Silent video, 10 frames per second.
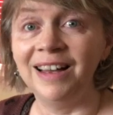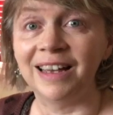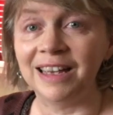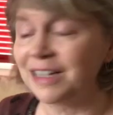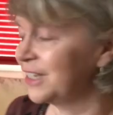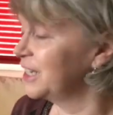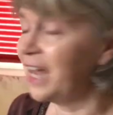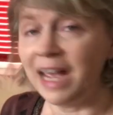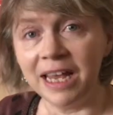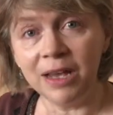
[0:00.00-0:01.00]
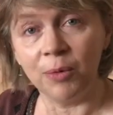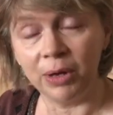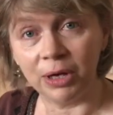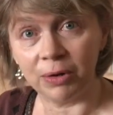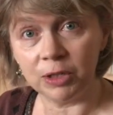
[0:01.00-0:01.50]
Hi, today
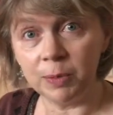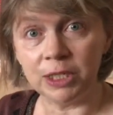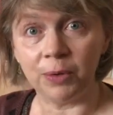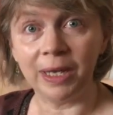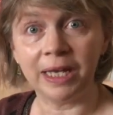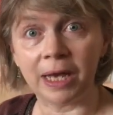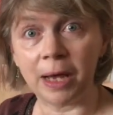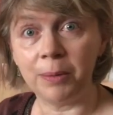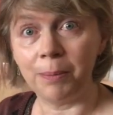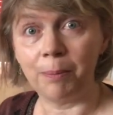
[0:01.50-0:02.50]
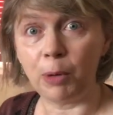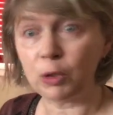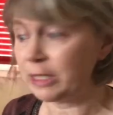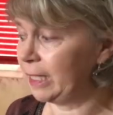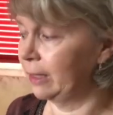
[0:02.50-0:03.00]
we are going to be doing an
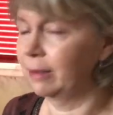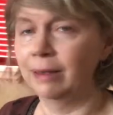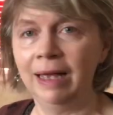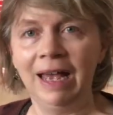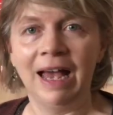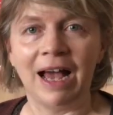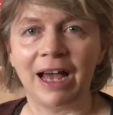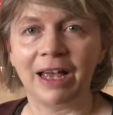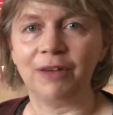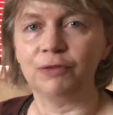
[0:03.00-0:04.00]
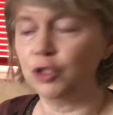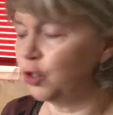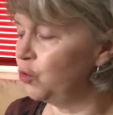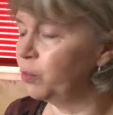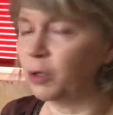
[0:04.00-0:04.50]
unboxing. I have
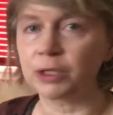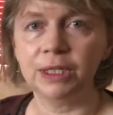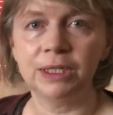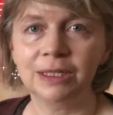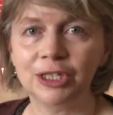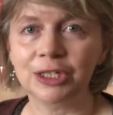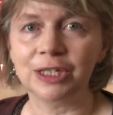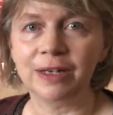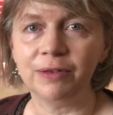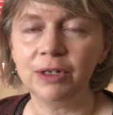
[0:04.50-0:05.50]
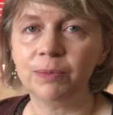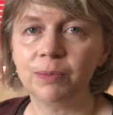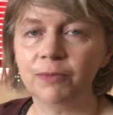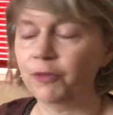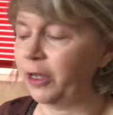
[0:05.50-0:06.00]
two boxes just delivered
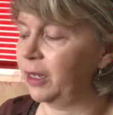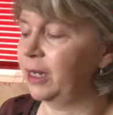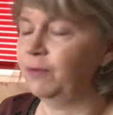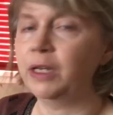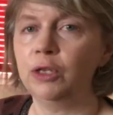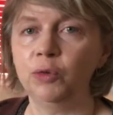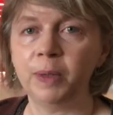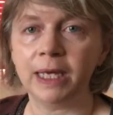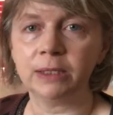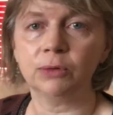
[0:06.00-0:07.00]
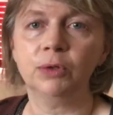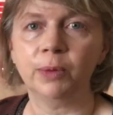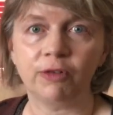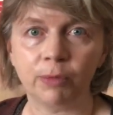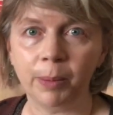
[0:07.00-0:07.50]
by a lovely UPS all the
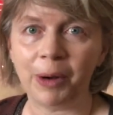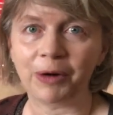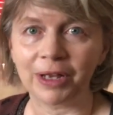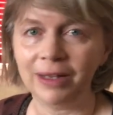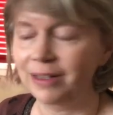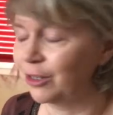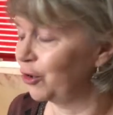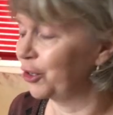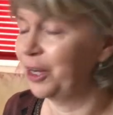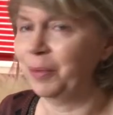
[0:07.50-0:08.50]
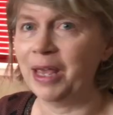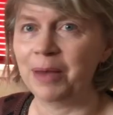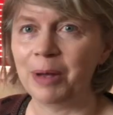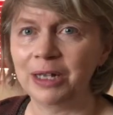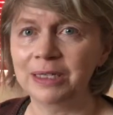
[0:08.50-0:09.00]
way from America, looking at the
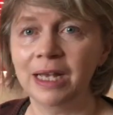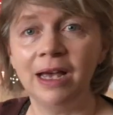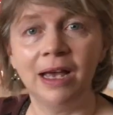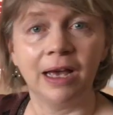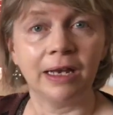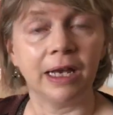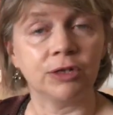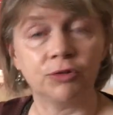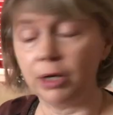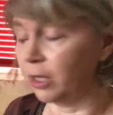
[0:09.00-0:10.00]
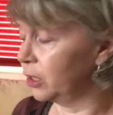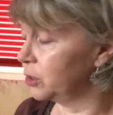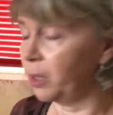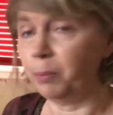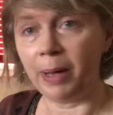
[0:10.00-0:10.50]
air miles, and Ezra and I are going
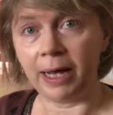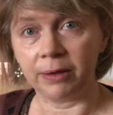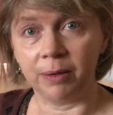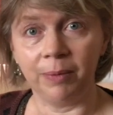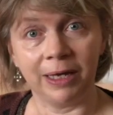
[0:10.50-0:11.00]
to unpack them.